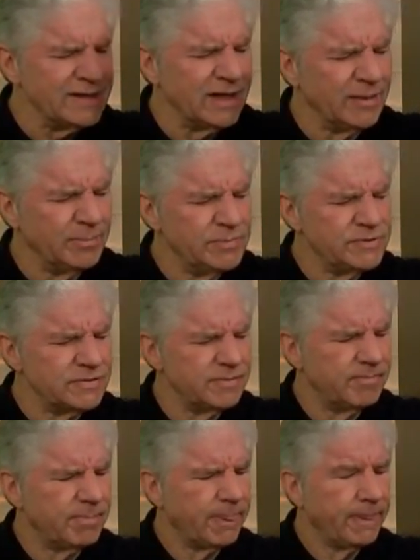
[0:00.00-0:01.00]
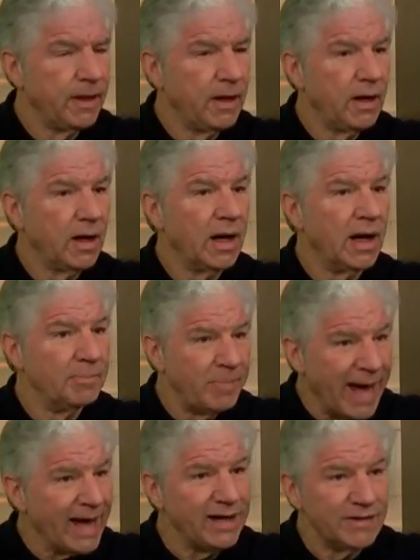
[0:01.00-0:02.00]
tubs uh,
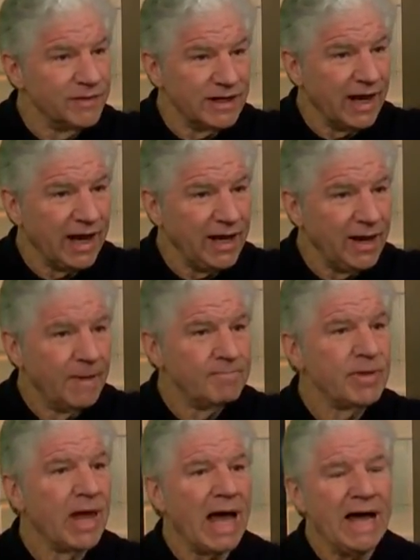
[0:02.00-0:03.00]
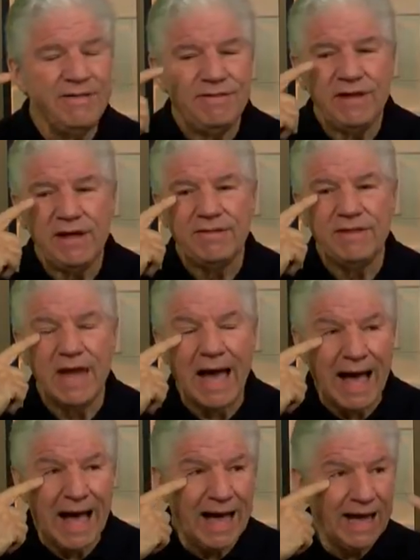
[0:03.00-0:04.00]
back in the day? I think the
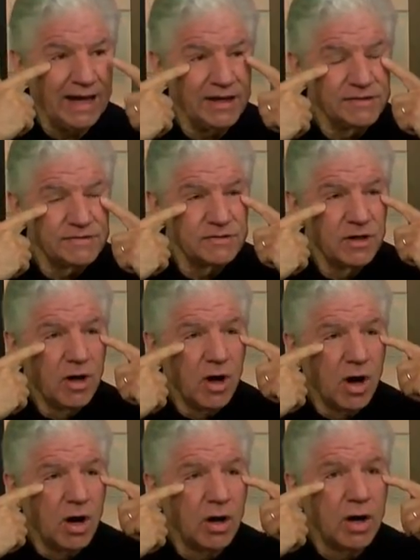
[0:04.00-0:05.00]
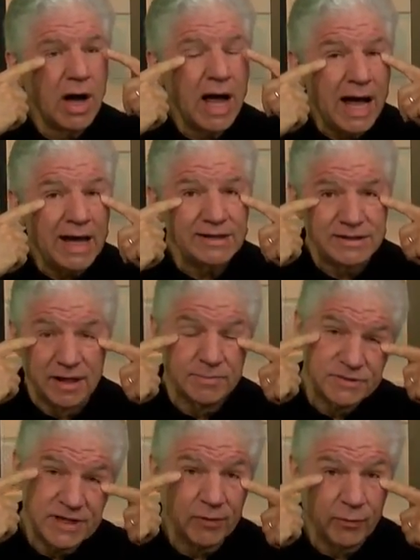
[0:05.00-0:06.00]
eyes are hot
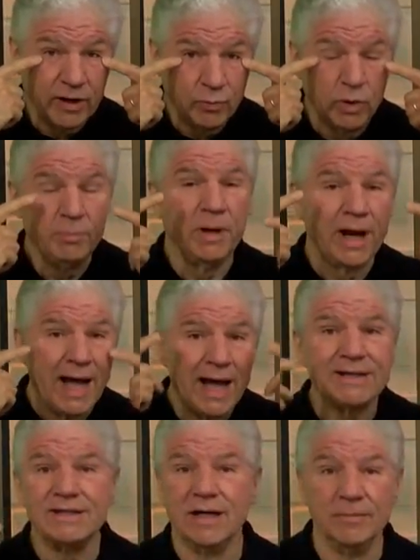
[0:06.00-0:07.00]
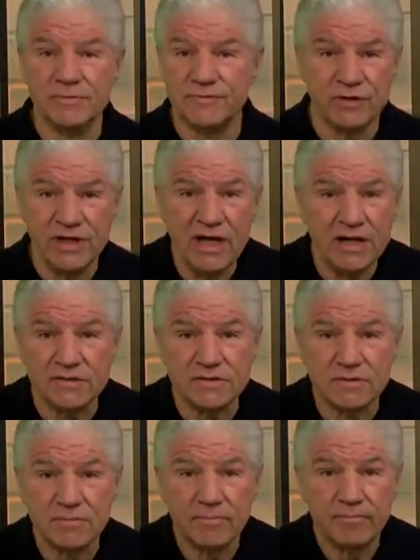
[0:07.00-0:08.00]
tubs, not Redwood, but hot tubs for
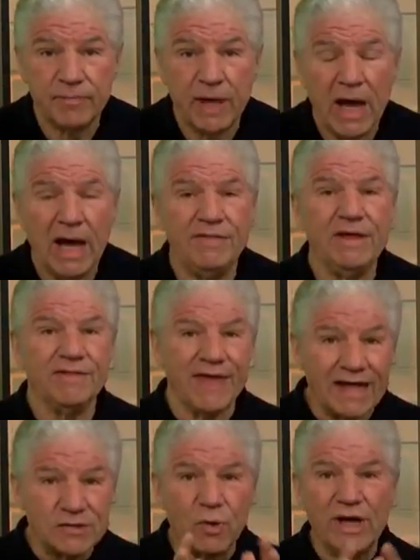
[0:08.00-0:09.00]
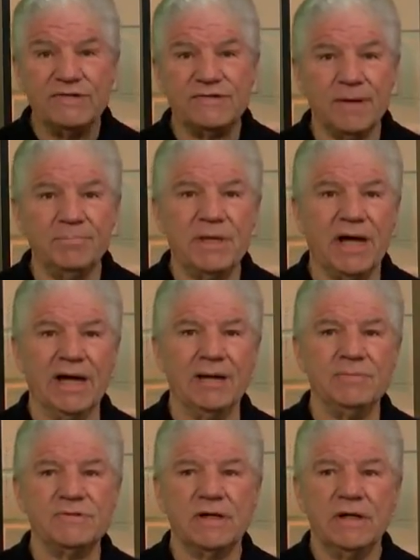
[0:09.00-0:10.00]
yeast. I think that's why
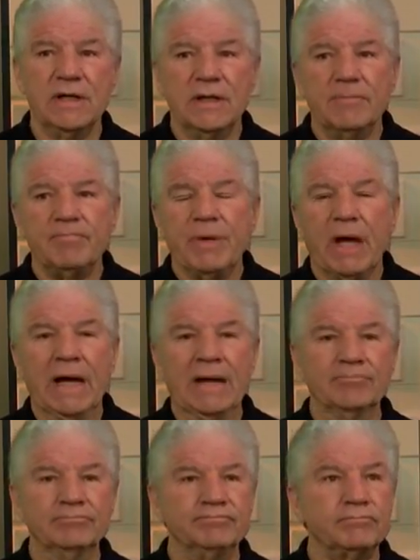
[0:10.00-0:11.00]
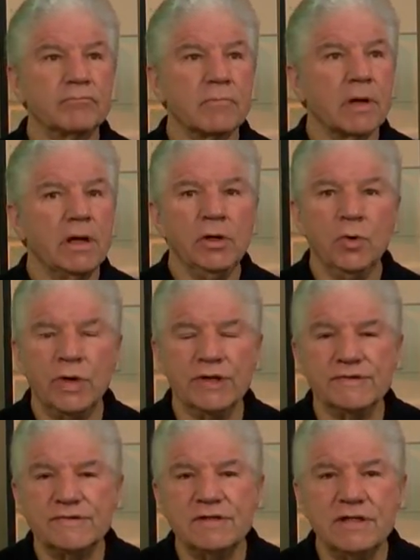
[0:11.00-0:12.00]
sometimes um, you
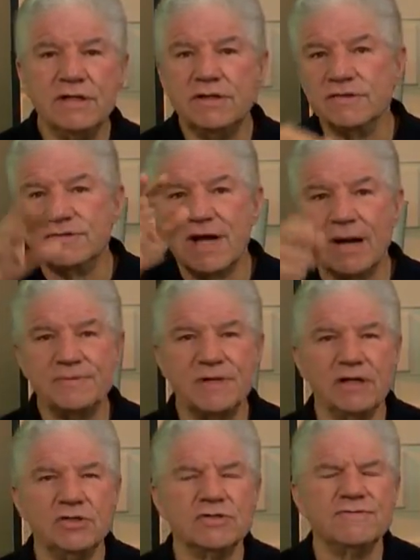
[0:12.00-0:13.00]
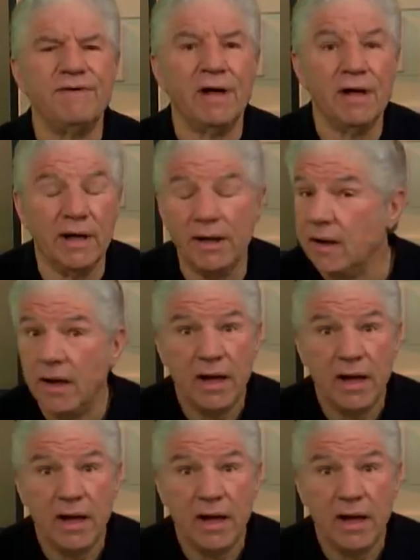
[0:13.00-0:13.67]
can see the stop sign just fine,